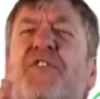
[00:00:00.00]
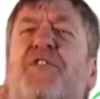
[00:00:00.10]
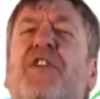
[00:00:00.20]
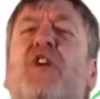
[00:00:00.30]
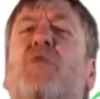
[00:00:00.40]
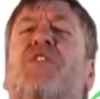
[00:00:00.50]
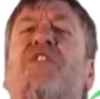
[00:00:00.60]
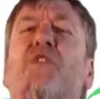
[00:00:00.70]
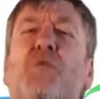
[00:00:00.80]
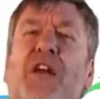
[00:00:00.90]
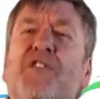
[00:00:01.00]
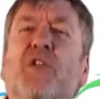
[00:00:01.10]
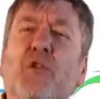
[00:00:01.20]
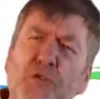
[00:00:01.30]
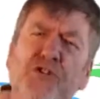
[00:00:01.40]
the frequency
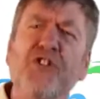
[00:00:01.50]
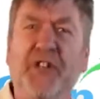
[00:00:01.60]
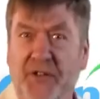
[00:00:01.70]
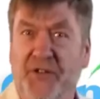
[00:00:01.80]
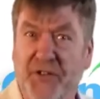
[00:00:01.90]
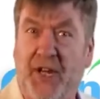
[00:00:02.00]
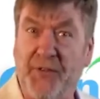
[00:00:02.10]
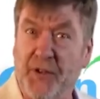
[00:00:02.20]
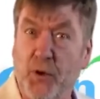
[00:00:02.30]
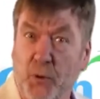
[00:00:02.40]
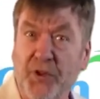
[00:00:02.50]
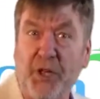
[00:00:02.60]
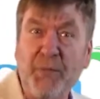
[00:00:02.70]
resolution inside the cochlea,